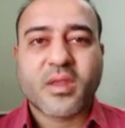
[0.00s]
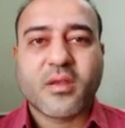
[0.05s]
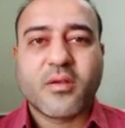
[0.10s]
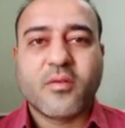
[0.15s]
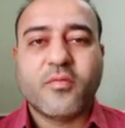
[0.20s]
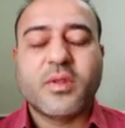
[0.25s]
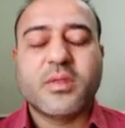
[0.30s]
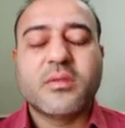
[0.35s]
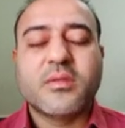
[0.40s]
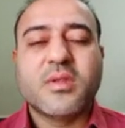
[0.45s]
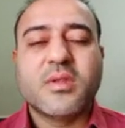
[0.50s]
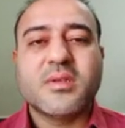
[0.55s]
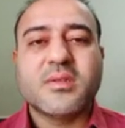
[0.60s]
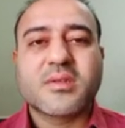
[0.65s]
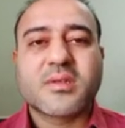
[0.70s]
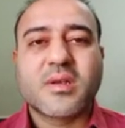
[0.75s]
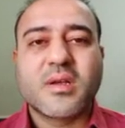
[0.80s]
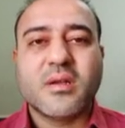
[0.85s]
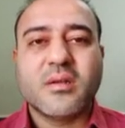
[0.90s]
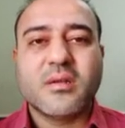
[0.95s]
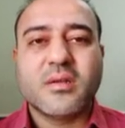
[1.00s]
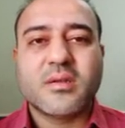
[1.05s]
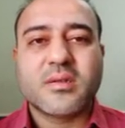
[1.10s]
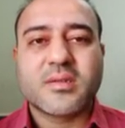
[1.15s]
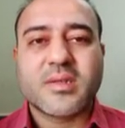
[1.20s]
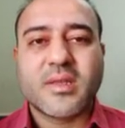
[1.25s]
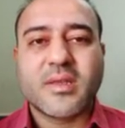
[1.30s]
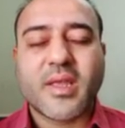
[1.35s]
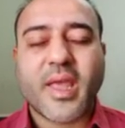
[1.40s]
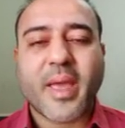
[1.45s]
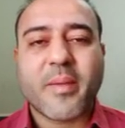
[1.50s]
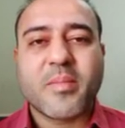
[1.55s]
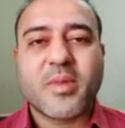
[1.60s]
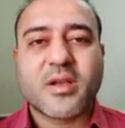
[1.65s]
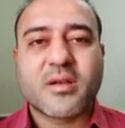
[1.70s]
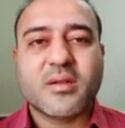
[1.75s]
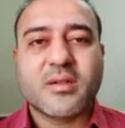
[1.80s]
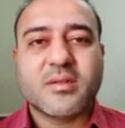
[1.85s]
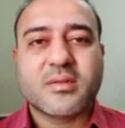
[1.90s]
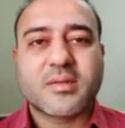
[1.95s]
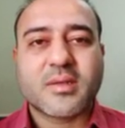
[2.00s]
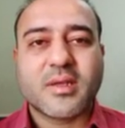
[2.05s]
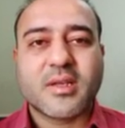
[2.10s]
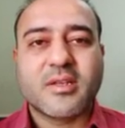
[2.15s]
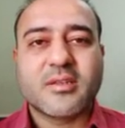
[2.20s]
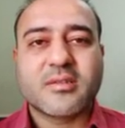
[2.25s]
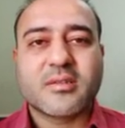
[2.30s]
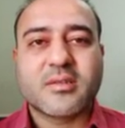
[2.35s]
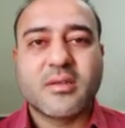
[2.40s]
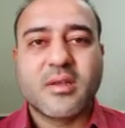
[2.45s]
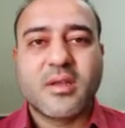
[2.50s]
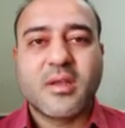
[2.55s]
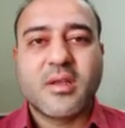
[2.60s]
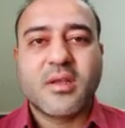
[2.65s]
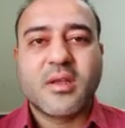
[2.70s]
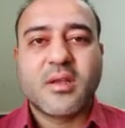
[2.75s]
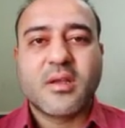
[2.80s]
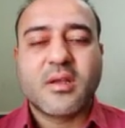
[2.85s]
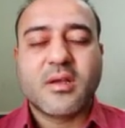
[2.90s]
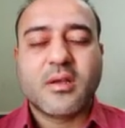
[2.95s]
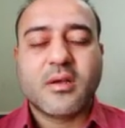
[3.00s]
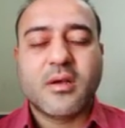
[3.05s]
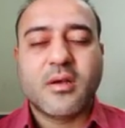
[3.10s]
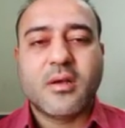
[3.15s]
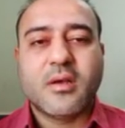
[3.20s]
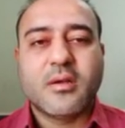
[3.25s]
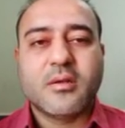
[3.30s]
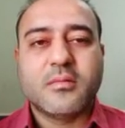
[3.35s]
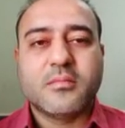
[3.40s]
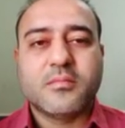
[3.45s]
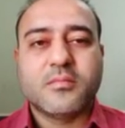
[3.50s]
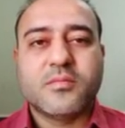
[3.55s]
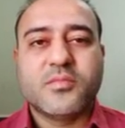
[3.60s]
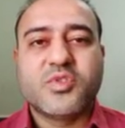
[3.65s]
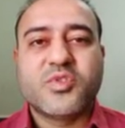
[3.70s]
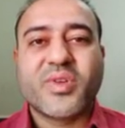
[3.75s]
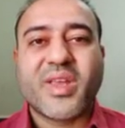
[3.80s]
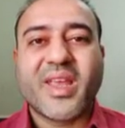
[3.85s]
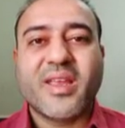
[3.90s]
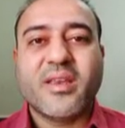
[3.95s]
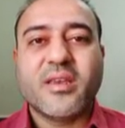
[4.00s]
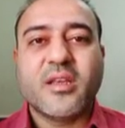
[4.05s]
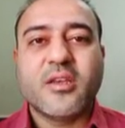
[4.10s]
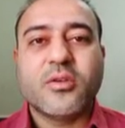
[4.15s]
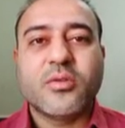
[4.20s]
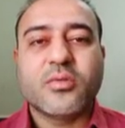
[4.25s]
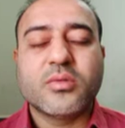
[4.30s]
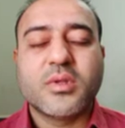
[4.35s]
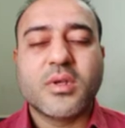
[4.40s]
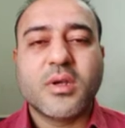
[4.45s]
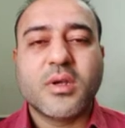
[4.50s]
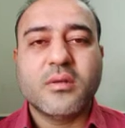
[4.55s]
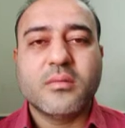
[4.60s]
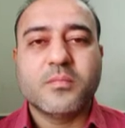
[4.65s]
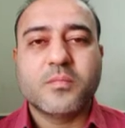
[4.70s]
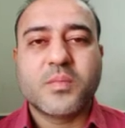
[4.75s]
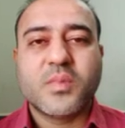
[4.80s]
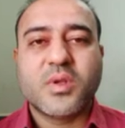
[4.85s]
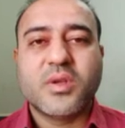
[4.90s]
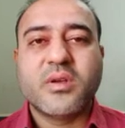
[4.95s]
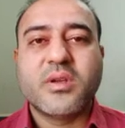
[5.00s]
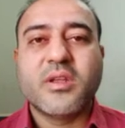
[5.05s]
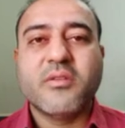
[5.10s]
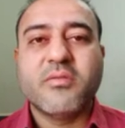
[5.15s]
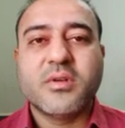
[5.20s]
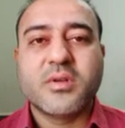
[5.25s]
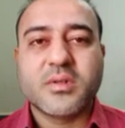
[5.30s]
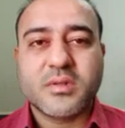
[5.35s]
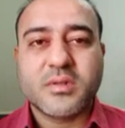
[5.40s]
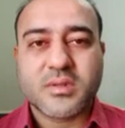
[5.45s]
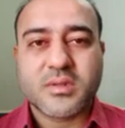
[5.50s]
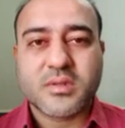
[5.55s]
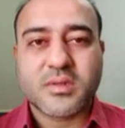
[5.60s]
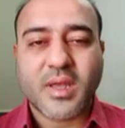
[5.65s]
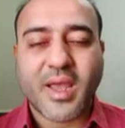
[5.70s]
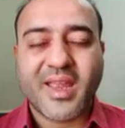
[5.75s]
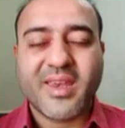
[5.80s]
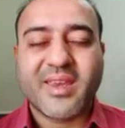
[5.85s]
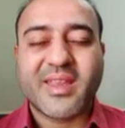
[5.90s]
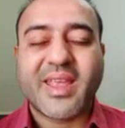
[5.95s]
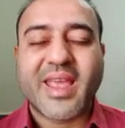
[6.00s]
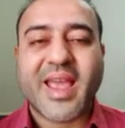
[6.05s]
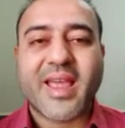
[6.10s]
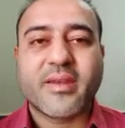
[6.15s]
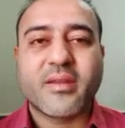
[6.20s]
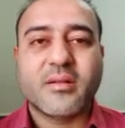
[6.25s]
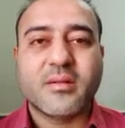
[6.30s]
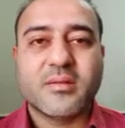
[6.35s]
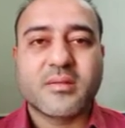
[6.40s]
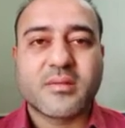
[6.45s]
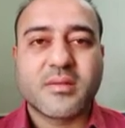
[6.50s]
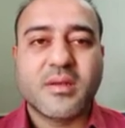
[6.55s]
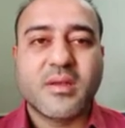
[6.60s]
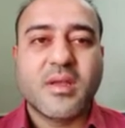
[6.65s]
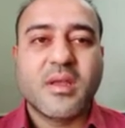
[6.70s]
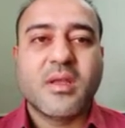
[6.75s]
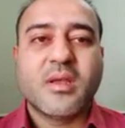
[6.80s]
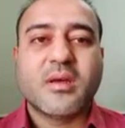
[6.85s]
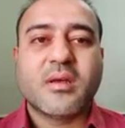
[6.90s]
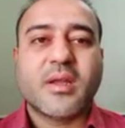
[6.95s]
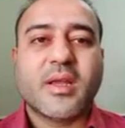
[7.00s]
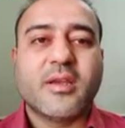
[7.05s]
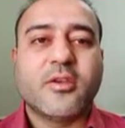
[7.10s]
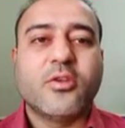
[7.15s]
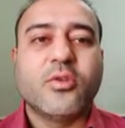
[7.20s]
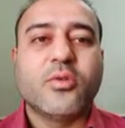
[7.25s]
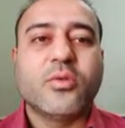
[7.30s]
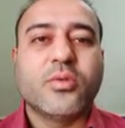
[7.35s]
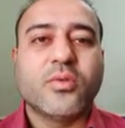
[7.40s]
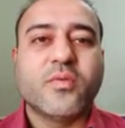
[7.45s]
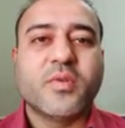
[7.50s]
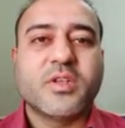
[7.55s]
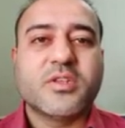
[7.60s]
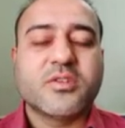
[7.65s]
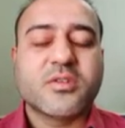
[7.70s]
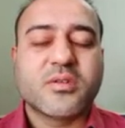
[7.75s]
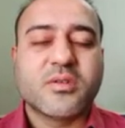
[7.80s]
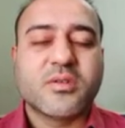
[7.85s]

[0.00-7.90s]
with these colors and chemicals is drained into the rivers and canals, right? Due to which